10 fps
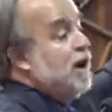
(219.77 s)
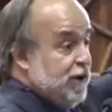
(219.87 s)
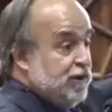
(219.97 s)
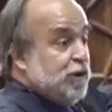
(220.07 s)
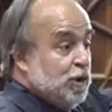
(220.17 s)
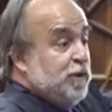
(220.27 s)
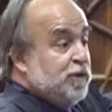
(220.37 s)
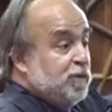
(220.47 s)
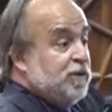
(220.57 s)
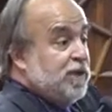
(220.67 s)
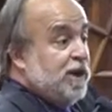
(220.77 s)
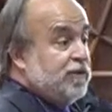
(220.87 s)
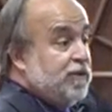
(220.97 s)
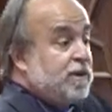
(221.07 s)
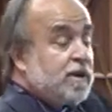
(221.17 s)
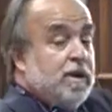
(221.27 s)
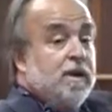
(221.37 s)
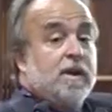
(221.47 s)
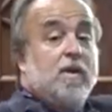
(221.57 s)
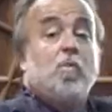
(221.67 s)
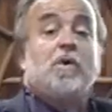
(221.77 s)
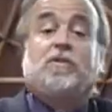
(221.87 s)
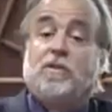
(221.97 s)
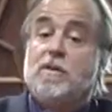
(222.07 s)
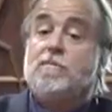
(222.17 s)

until this recession, was in the